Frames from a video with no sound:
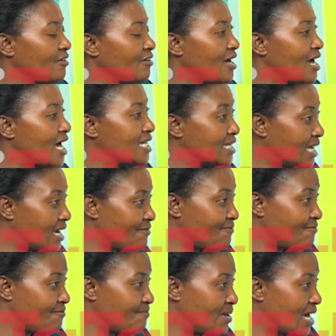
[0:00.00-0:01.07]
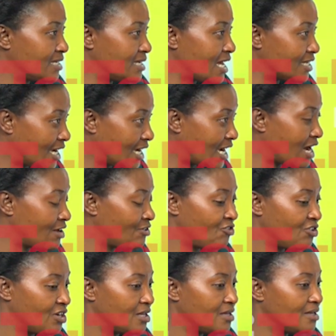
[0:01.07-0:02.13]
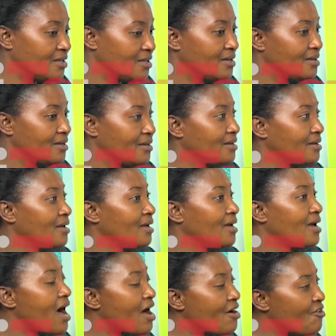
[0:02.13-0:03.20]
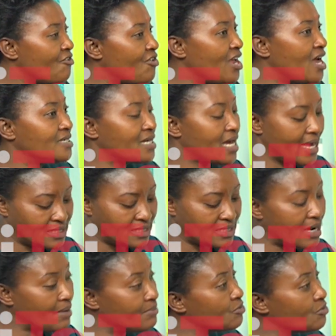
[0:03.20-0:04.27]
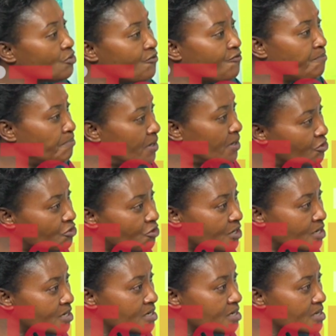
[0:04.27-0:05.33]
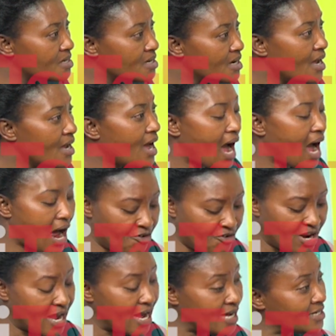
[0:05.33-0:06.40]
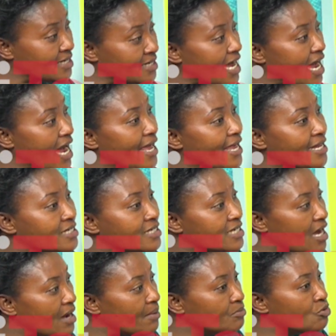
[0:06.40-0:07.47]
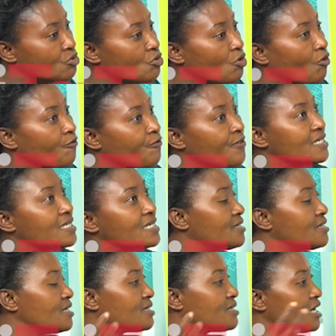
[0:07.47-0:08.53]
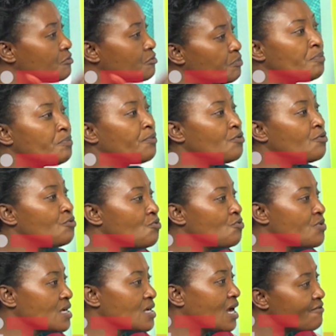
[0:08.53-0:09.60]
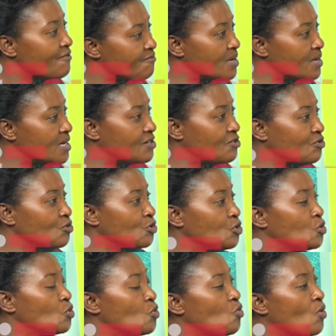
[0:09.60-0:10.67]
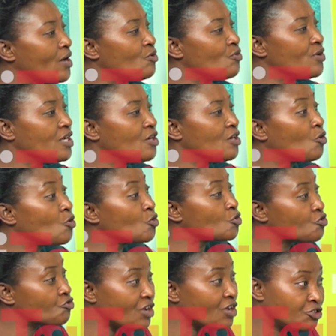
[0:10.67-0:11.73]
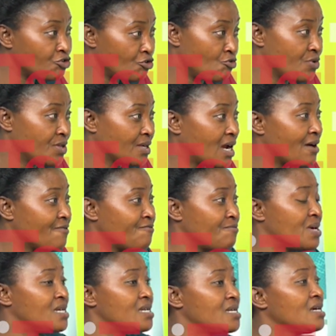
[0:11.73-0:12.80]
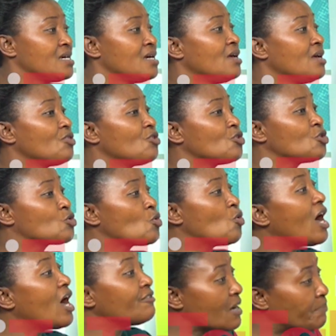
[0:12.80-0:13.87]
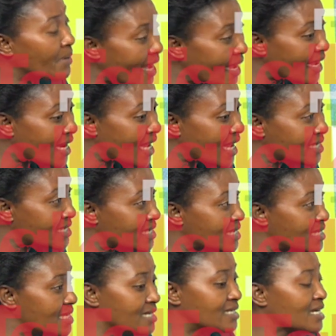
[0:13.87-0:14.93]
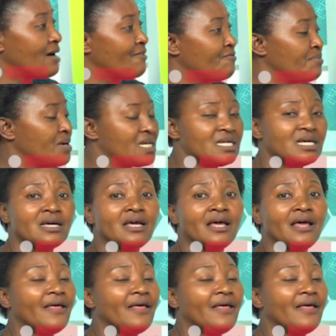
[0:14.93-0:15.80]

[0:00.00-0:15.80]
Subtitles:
as government, as a country, arrears are in terms of pension. Arrears are in terms of the services that people do with government, those who are doing construction with government, those who have supplied us things as government.